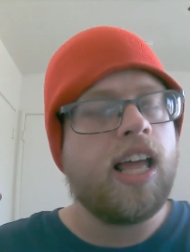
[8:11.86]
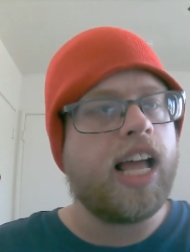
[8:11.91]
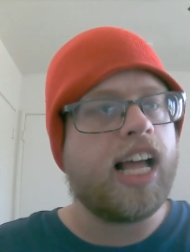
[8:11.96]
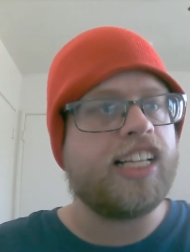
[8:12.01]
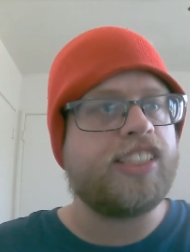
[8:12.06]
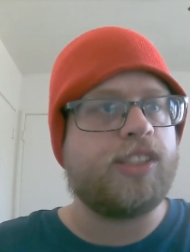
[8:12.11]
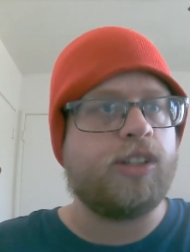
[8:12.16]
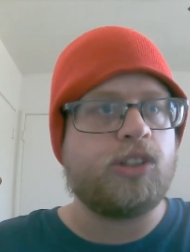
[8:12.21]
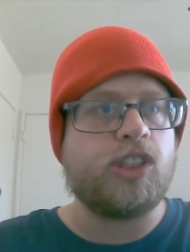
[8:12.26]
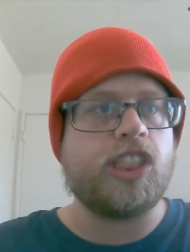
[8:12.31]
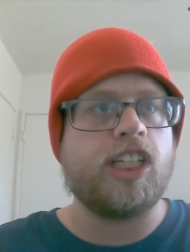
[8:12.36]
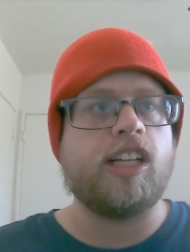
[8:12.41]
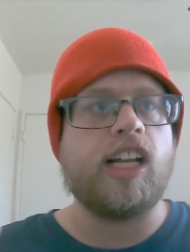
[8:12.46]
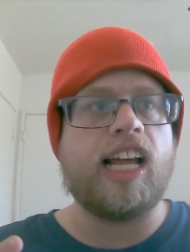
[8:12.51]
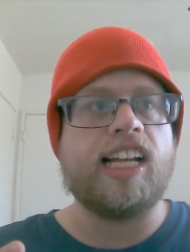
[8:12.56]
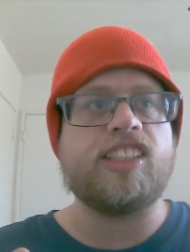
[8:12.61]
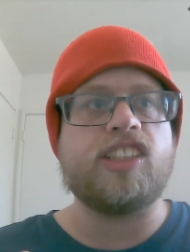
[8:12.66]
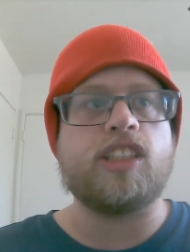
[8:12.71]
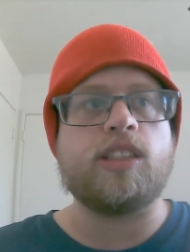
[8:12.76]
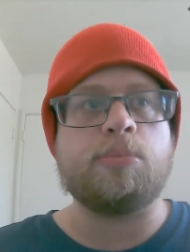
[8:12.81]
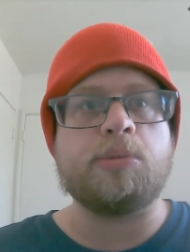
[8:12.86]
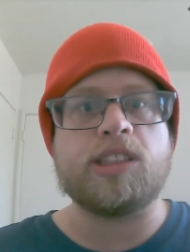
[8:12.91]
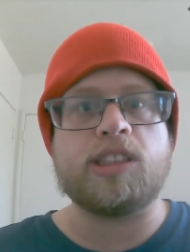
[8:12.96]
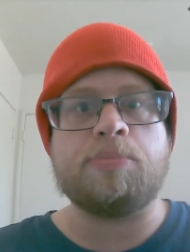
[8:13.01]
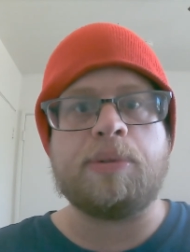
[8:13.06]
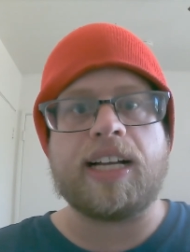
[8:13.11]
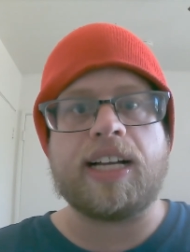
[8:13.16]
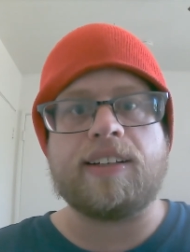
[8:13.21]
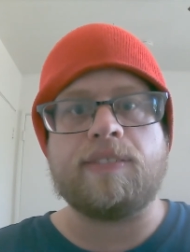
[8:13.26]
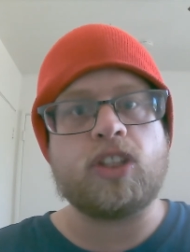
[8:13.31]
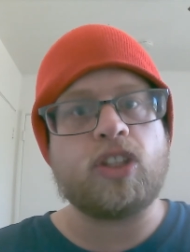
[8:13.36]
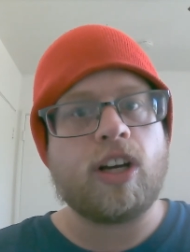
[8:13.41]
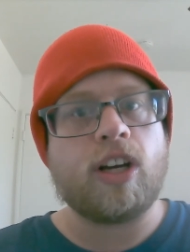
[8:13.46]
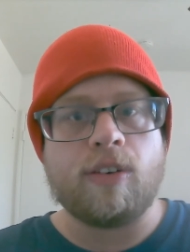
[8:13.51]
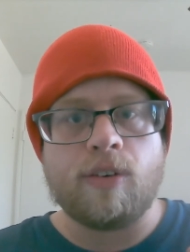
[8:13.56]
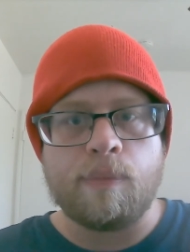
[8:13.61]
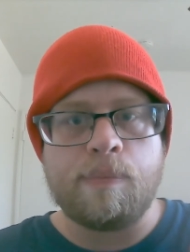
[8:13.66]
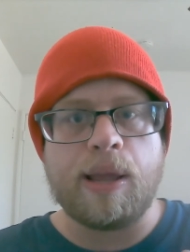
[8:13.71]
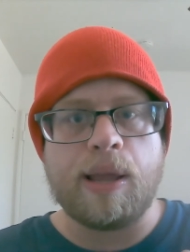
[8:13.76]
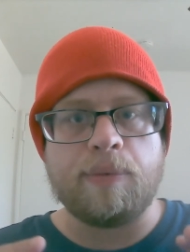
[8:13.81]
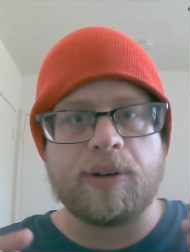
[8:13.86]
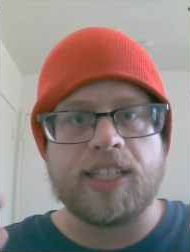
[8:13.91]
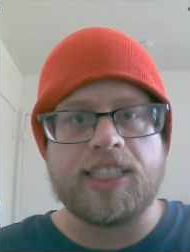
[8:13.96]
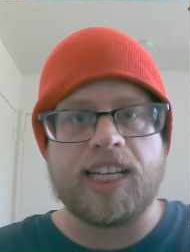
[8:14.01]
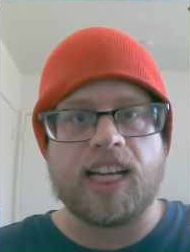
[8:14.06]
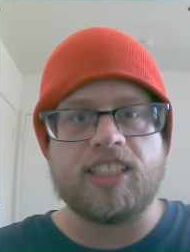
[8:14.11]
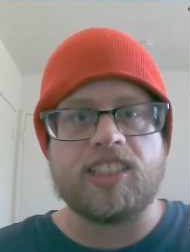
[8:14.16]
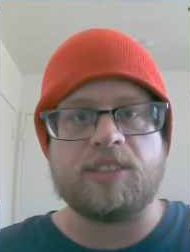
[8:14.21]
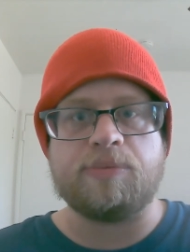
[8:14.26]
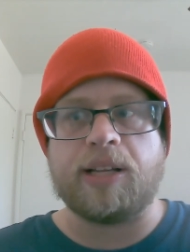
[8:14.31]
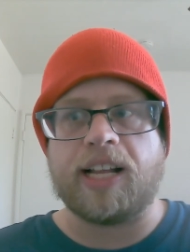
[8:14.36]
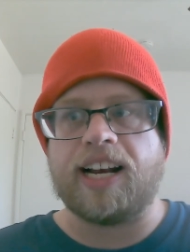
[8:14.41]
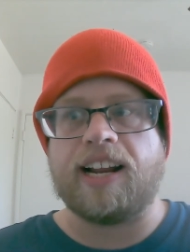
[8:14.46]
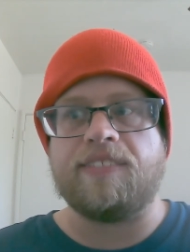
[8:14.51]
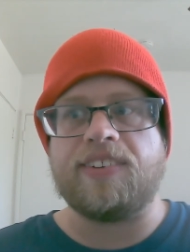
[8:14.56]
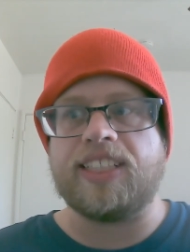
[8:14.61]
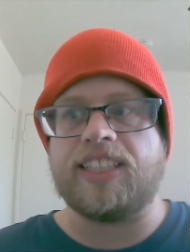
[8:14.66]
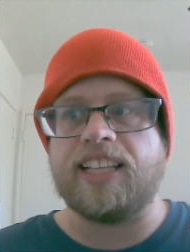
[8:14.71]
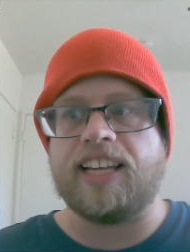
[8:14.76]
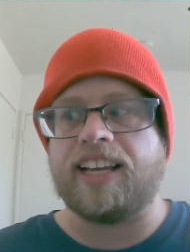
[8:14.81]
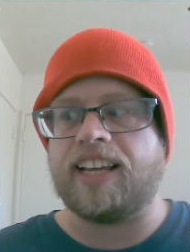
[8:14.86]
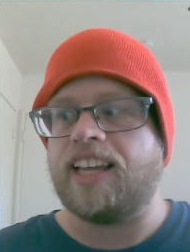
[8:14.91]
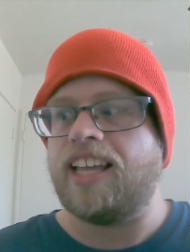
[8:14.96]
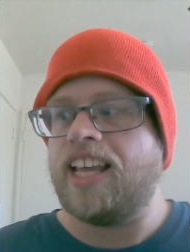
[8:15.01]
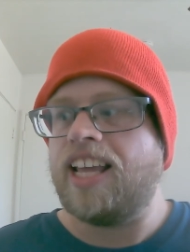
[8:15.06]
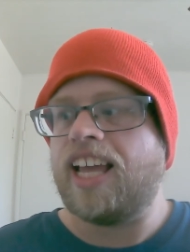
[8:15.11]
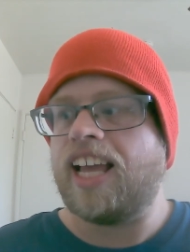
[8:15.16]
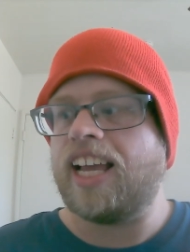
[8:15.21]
a sociological perspective. So I won't be able to touch upon everything.